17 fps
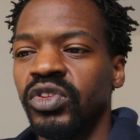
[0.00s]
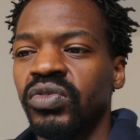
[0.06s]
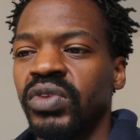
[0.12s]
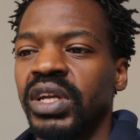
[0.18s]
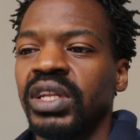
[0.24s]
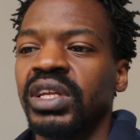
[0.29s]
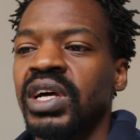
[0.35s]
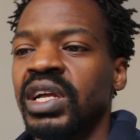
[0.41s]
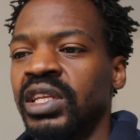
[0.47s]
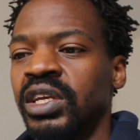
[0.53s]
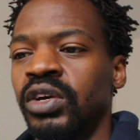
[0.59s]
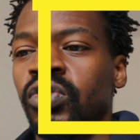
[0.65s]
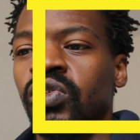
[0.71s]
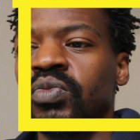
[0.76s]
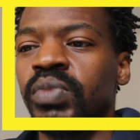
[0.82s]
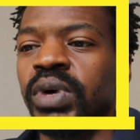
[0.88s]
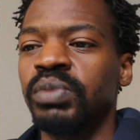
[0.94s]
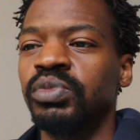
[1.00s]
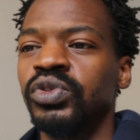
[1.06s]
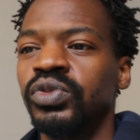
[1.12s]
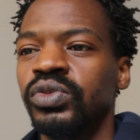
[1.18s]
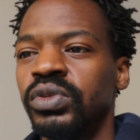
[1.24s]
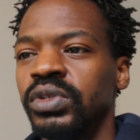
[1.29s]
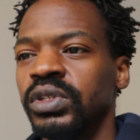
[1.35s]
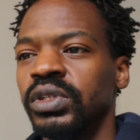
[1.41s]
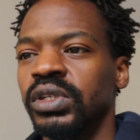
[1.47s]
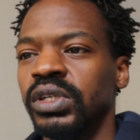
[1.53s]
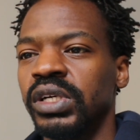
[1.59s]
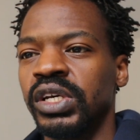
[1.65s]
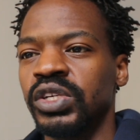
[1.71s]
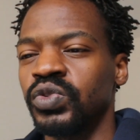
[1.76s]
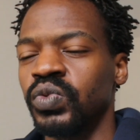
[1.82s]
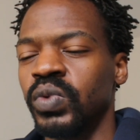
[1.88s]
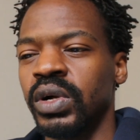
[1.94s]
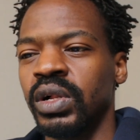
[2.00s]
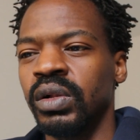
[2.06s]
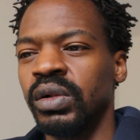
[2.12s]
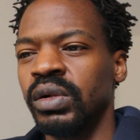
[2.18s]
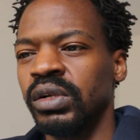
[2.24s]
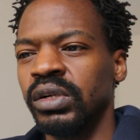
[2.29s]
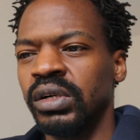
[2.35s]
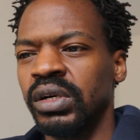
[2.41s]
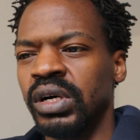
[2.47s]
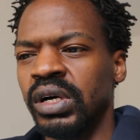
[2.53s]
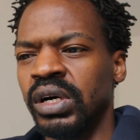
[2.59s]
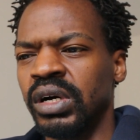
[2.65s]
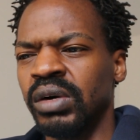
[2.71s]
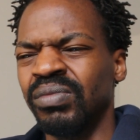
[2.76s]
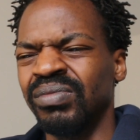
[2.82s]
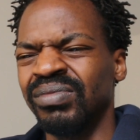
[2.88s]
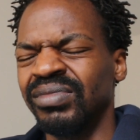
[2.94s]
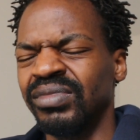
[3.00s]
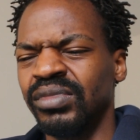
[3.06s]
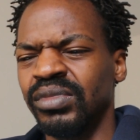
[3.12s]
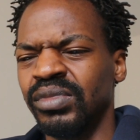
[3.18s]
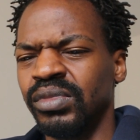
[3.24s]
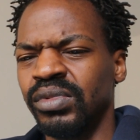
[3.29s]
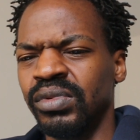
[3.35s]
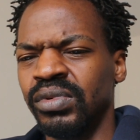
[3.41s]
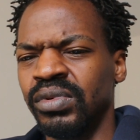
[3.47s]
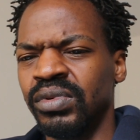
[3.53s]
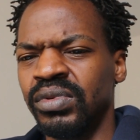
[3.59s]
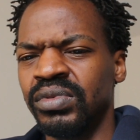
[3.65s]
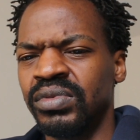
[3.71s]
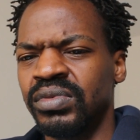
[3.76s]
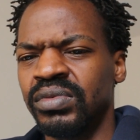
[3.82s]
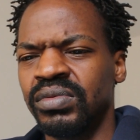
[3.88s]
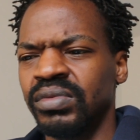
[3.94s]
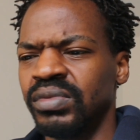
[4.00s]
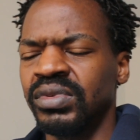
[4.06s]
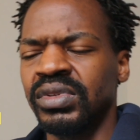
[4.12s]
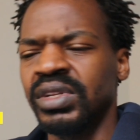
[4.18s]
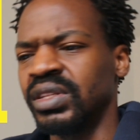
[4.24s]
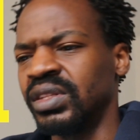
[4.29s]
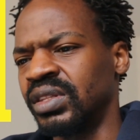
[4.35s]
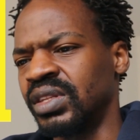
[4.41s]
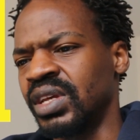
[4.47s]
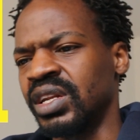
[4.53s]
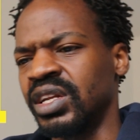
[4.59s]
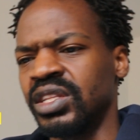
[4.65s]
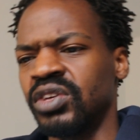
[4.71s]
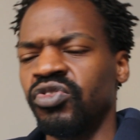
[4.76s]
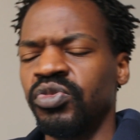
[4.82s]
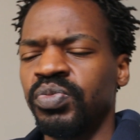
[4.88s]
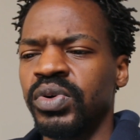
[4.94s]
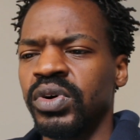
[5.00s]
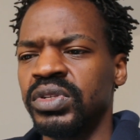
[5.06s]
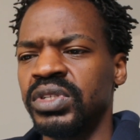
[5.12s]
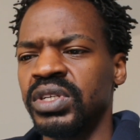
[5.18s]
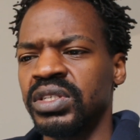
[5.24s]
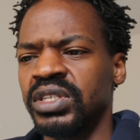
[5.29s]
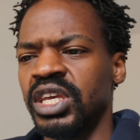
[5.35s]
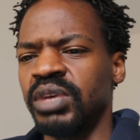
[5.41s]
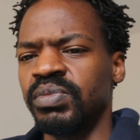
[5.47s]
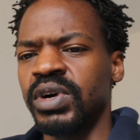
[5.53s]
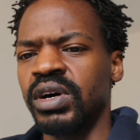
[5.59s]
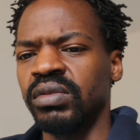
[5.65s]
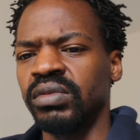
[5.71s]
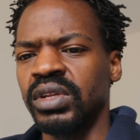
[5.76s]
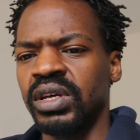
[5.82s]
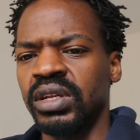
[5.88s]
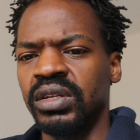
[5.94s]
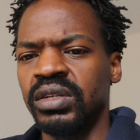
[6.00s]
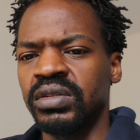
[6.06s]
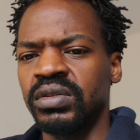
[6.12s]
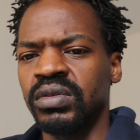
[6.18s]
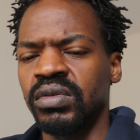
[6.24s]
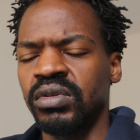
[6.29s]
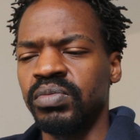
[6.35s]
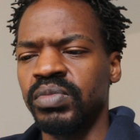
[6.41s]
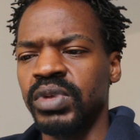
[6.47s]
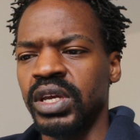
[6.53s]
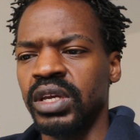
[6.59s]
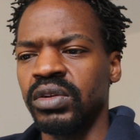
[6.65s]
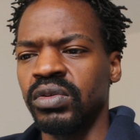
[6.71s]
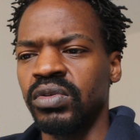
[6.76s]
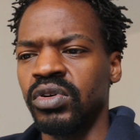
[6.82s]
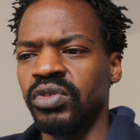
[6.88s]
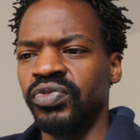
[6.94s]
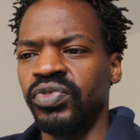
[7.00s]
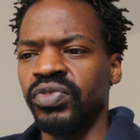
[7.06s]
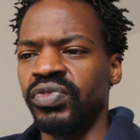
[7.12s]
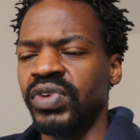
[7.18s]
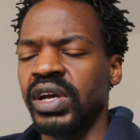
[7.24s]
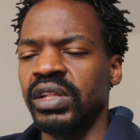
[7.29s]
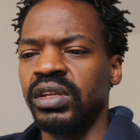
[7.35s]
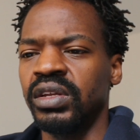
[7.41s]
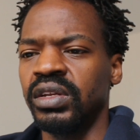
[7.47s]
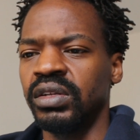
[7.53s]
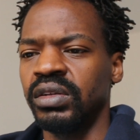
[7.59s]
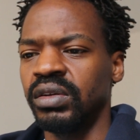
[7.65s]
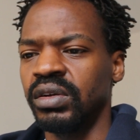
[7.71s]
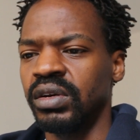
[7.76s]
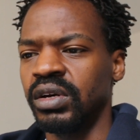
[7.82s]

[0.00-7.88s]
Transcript: You got Katlego Maboe as well, um, who's another report just came out that he's going back in court for violating.